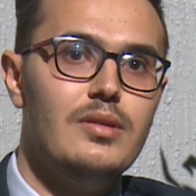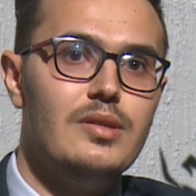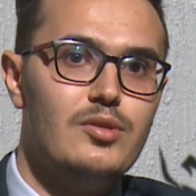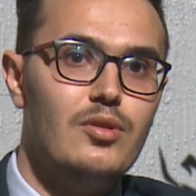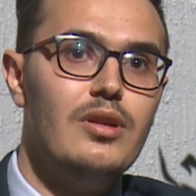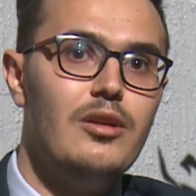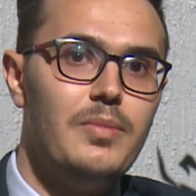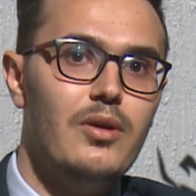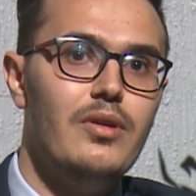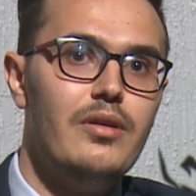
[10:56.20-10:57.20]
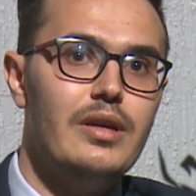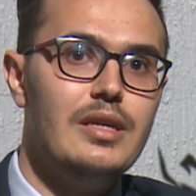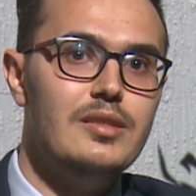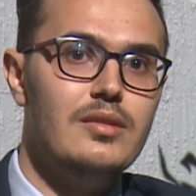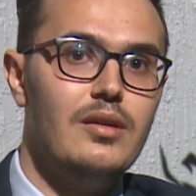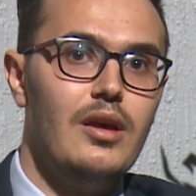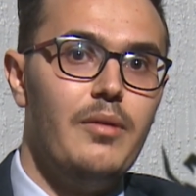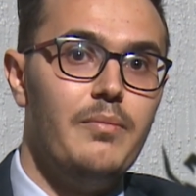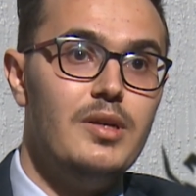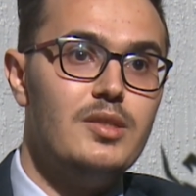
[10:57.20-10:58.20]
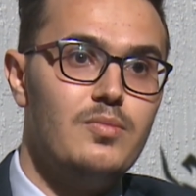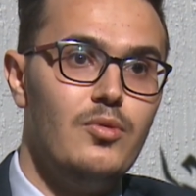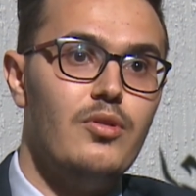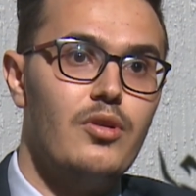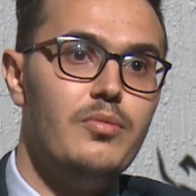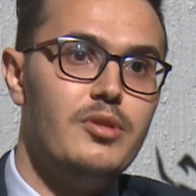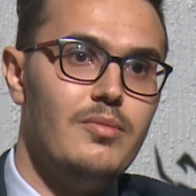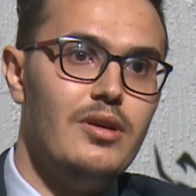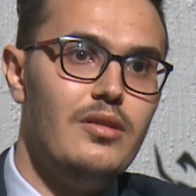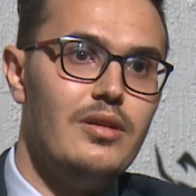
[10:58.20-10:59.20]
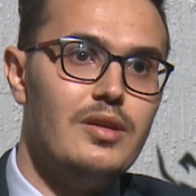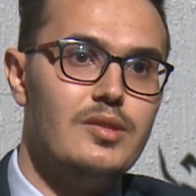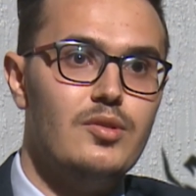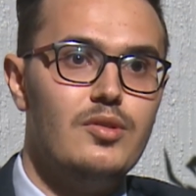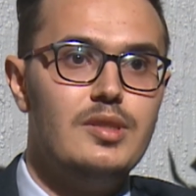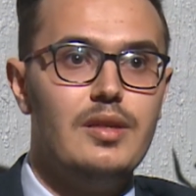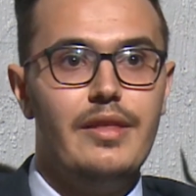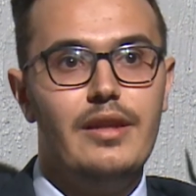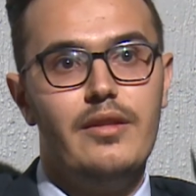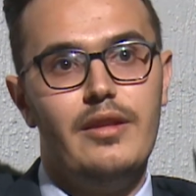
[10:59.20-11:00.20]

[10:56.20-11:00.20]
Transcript: solar power is much more optimal source than